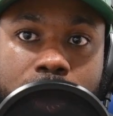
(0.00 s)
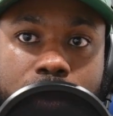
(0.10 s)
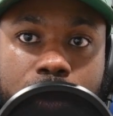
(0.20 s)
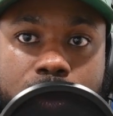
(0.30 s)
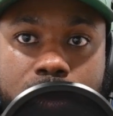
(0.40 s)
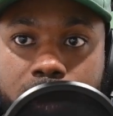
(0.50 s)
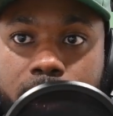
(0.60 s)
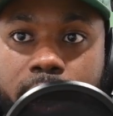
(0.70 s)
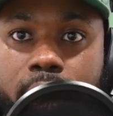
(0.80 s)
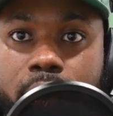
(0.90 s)
talks
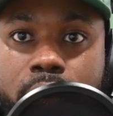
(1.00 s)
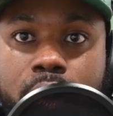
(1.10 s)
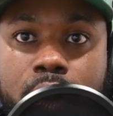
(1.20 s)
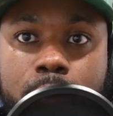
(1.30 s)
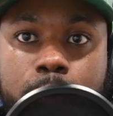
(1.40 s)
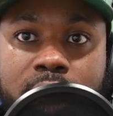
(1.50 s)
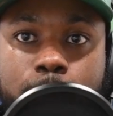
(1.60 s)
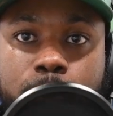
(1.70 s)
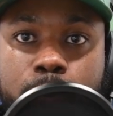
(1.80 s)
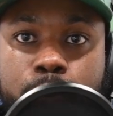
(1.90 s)
about how
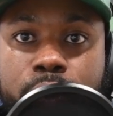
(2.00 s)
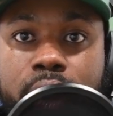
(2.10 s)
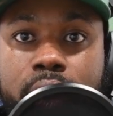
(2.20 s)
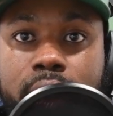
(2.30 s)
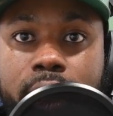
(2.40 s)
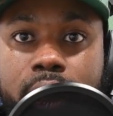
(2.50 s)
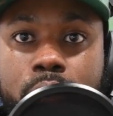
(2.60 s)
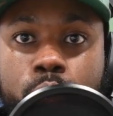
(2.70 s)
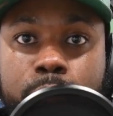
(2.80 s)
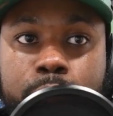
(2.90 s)
black people in
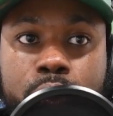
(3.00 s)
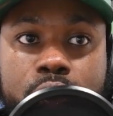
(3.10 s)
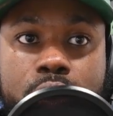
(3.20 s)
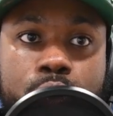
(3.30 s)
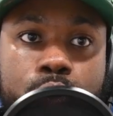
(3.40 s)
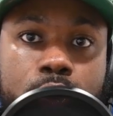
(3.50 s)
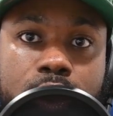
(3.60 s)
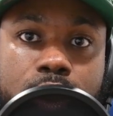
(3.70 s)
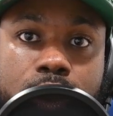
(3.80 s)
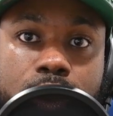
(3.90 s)
Atlanta were pushed to
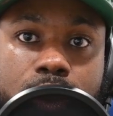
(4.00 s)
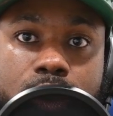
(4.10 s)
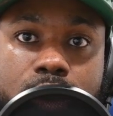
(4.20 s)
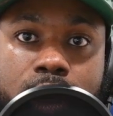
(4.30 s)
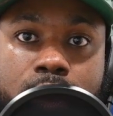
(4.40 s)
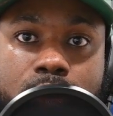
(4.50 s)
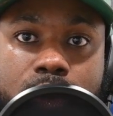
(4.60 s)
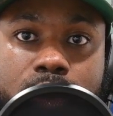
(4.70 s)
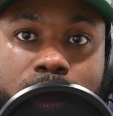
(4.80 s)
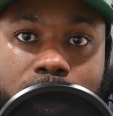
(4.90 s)
the
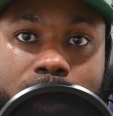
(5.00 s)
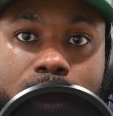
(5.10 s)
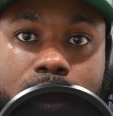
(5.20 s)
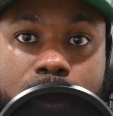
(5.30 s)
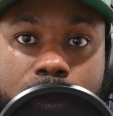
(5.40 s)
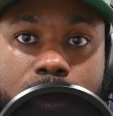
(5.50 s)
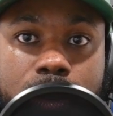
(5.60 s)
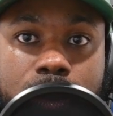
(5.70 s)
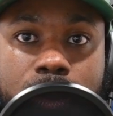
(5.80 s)
south and the east.